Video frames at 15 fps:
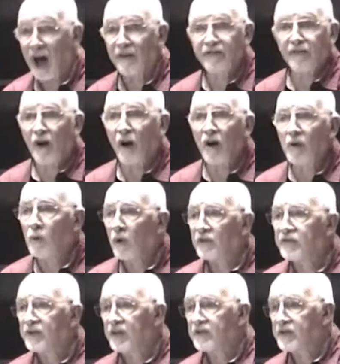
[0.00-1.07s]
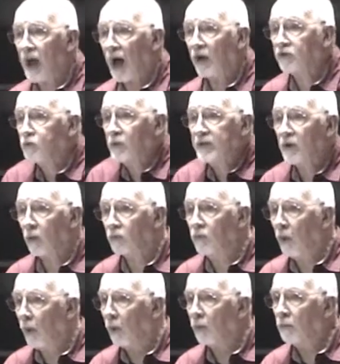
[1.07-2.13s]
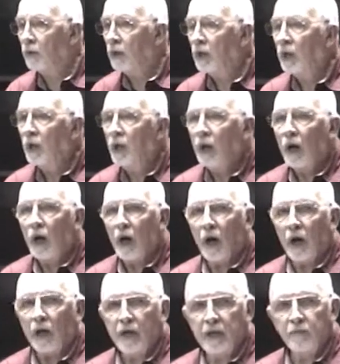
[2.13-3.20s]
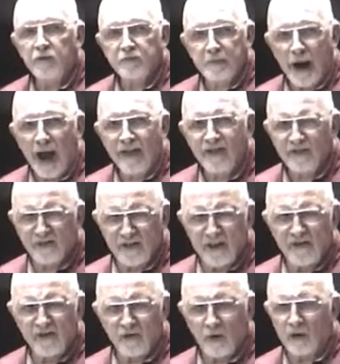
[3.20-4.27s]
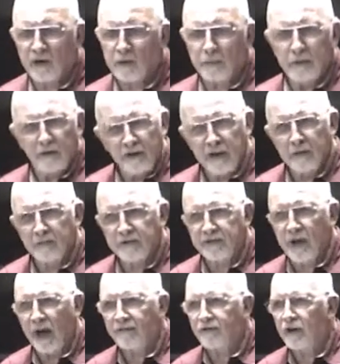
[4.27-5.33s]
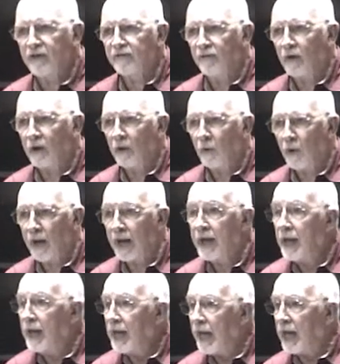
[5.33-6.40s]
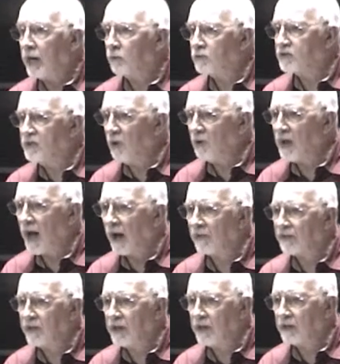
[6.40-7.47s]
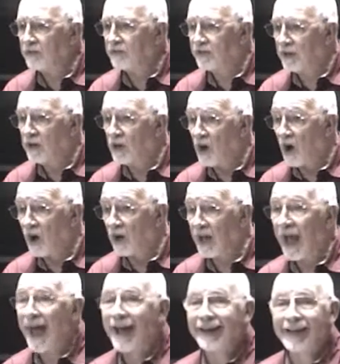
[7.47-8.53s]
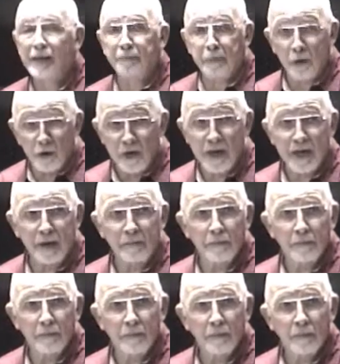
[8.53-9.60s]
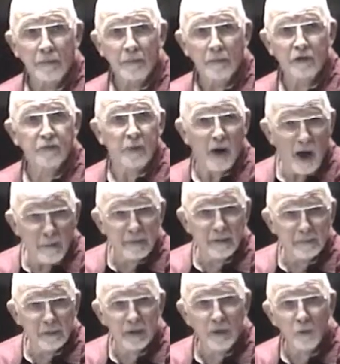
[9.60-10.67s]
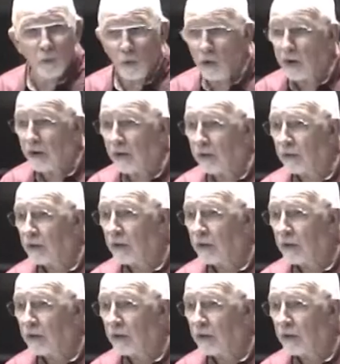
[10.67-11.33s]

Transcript: far it was to his house, we don't know. He was by the seashore. Capernaum was not very far away. And it was no doubt the synagogue at Capernaum was probably where